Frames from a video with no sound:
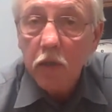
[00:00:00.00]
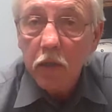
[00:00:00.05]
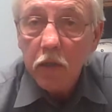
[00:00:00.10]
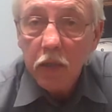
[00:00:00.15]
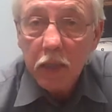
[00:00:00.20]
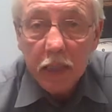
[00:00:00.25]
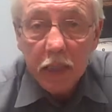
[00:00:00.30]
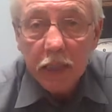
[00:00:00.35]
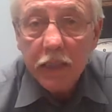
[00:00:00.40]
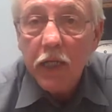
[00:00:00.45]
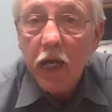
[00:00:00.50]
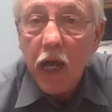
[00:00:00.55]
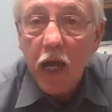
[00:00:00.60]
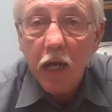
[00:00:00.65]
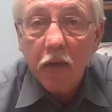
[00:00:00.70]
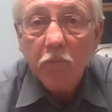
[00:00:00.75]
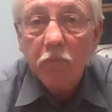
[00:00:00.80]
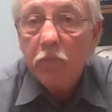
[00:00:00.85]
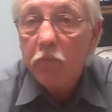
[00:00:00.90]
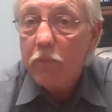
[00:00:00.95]
lead
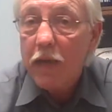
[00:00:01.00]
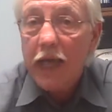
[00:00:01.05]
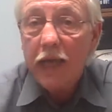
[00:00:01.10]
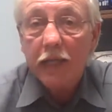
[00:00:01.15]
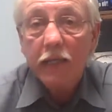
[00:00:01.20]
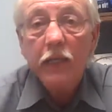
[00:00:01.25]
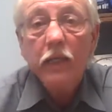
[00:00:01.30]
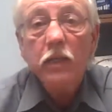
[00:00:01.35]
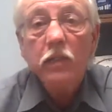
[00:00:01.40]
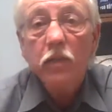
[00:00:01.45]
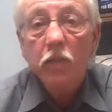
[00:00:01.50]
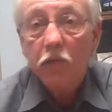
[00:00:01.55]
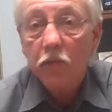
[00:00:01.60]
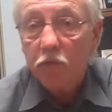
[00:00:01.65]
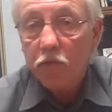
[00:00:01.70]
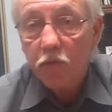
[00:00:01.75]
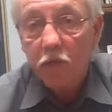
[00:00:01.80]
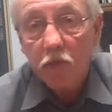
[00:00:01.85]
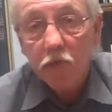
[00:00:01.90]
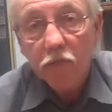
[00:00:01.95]
time back into the
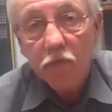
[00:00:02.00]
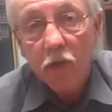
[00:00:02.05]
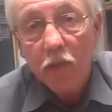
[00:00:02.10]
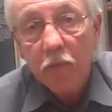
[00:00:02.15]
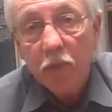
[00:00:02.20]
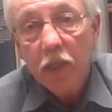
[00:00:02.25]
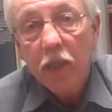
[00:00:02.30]
system